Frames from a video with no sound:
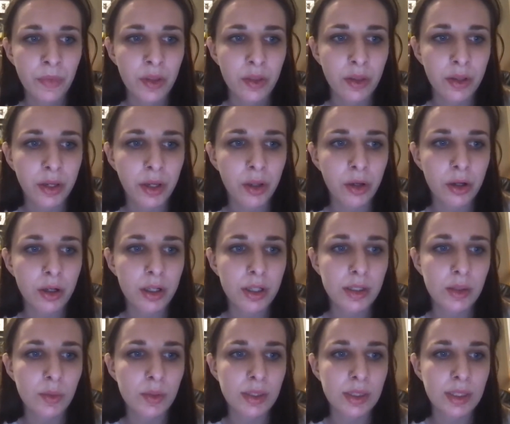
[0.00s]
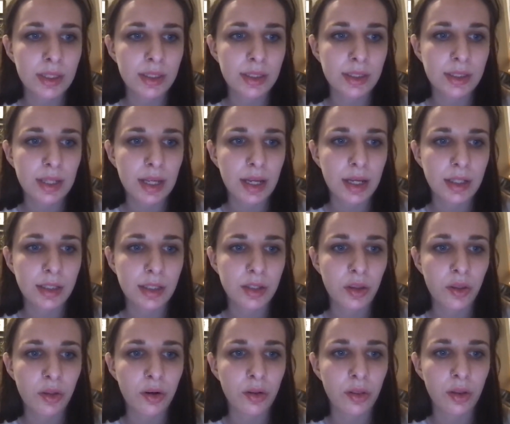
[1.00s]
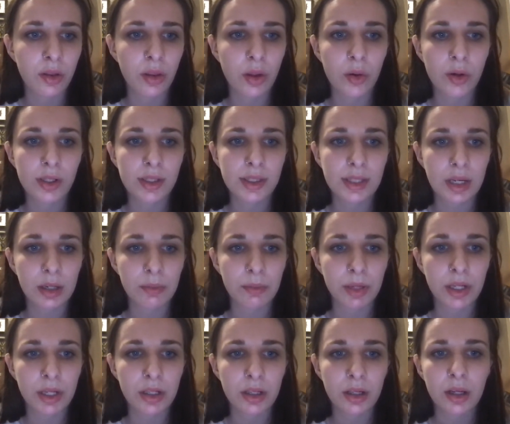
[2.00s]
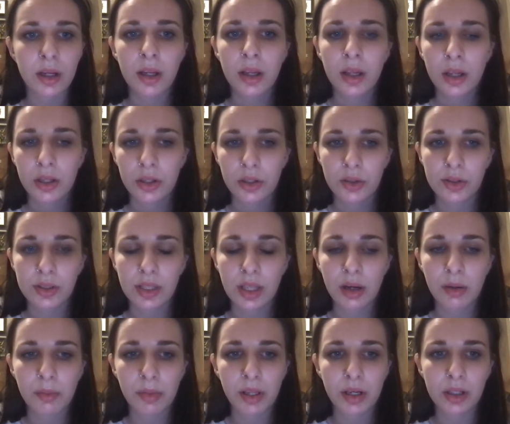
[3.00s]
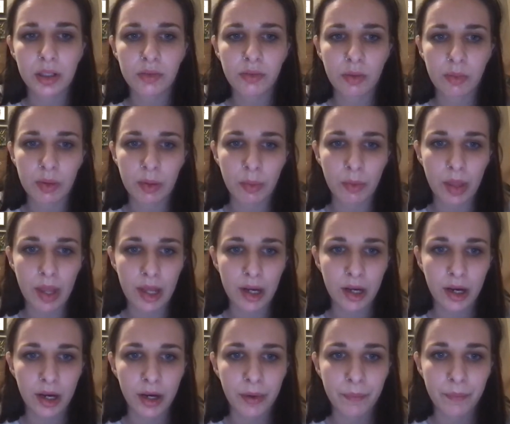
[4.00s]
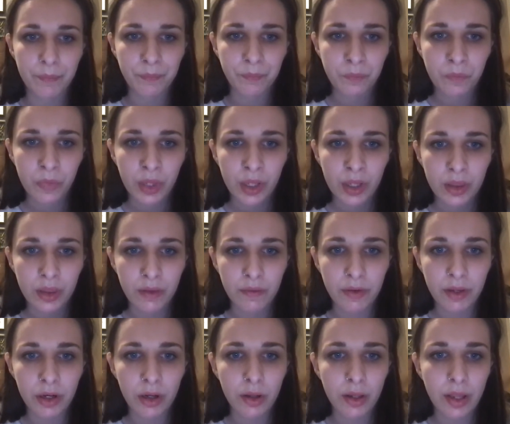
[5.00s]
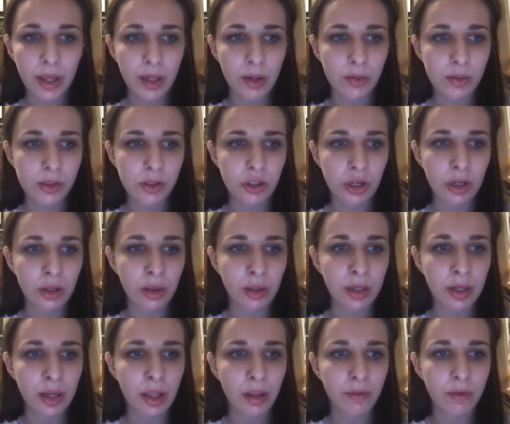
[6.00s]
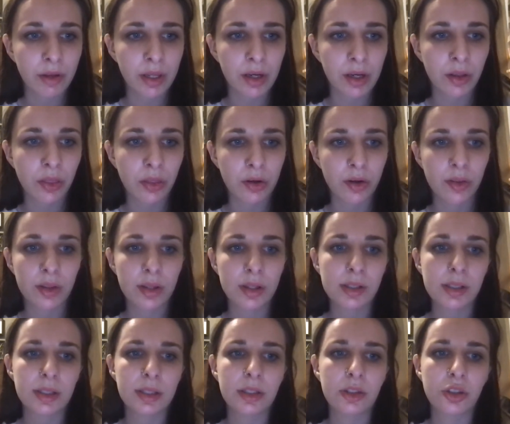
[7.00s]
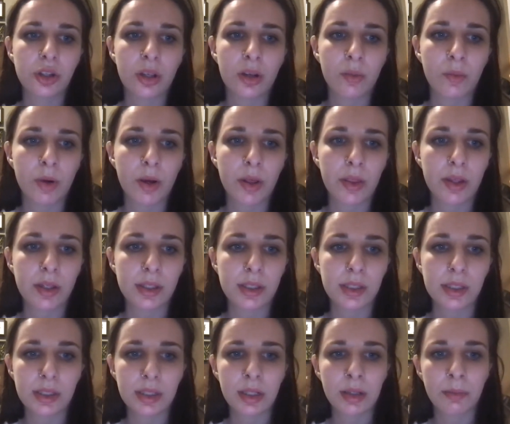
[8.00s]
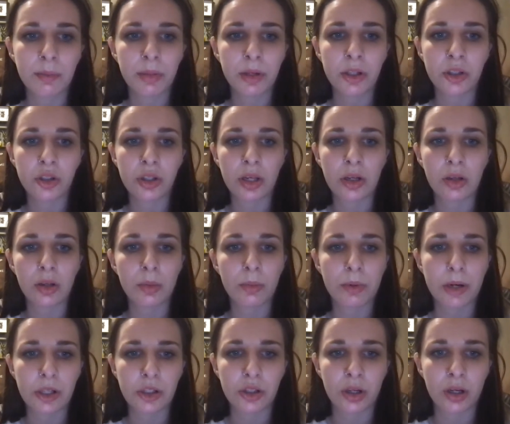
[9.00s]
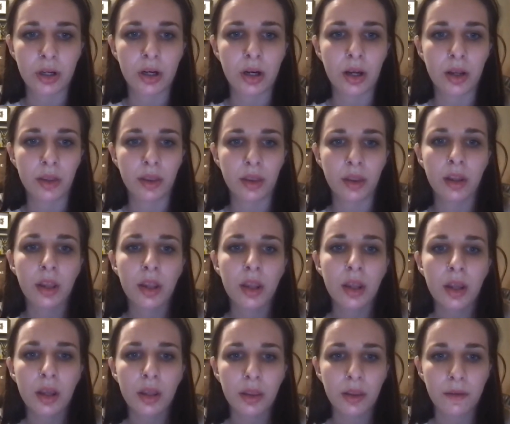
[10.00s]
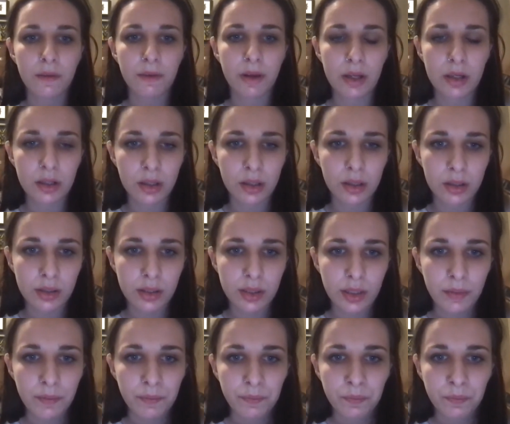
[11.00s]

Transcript: The uterus was incised through the lower segment 2 centimeters from the bladder. The fetal head was gently elevated through the incision while the assistant put gentle pressure on the fundus.